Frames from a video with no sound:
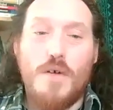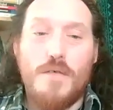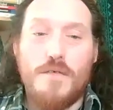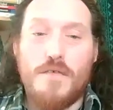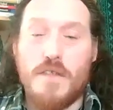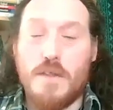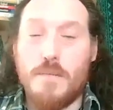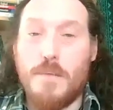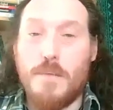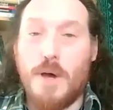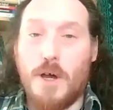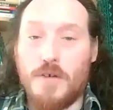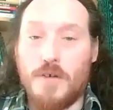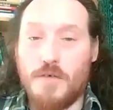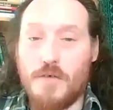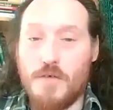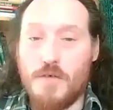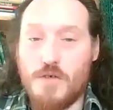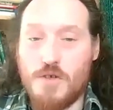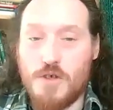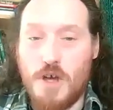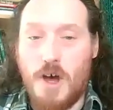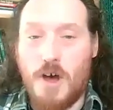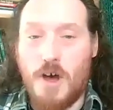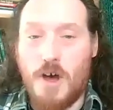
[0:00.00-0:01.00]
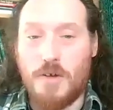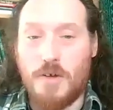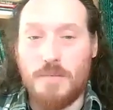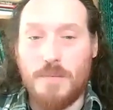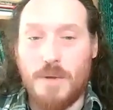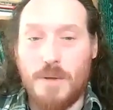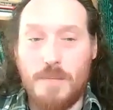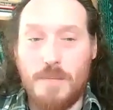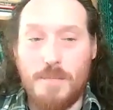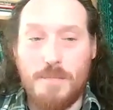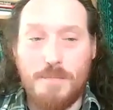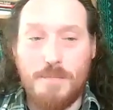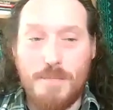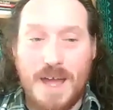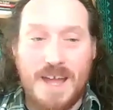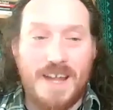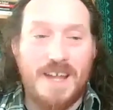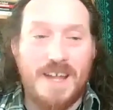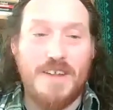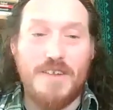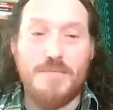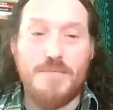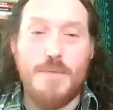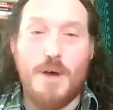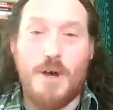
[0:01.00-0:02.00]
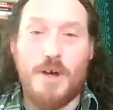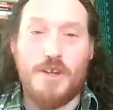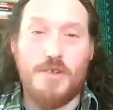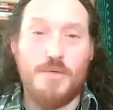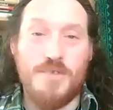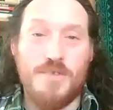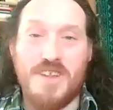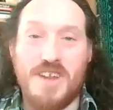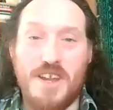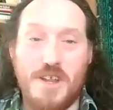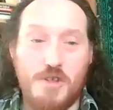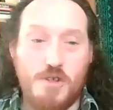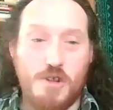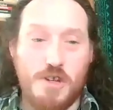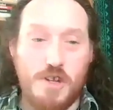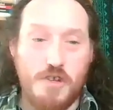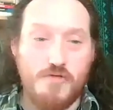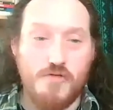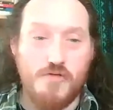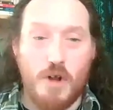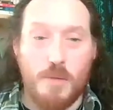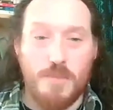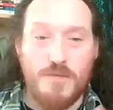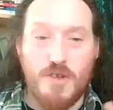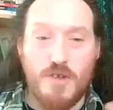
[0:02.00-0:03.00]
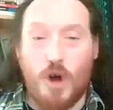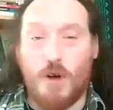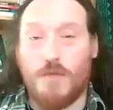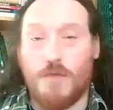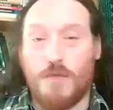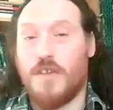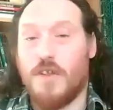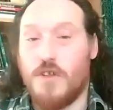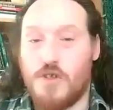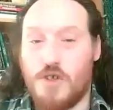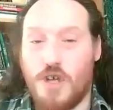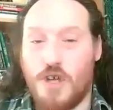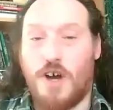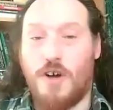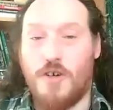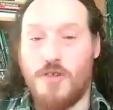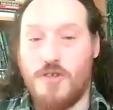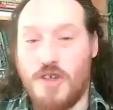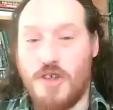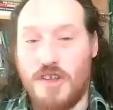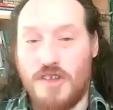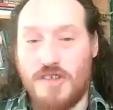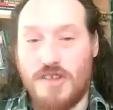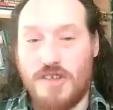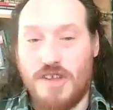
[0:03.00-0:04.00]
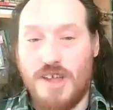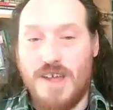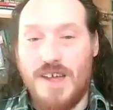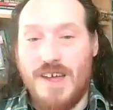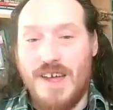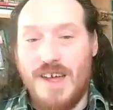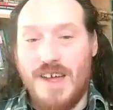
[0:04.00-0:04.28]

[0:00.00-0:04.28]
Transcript: for the murder of Sian, but Becky's murder was initially dropped off of the charges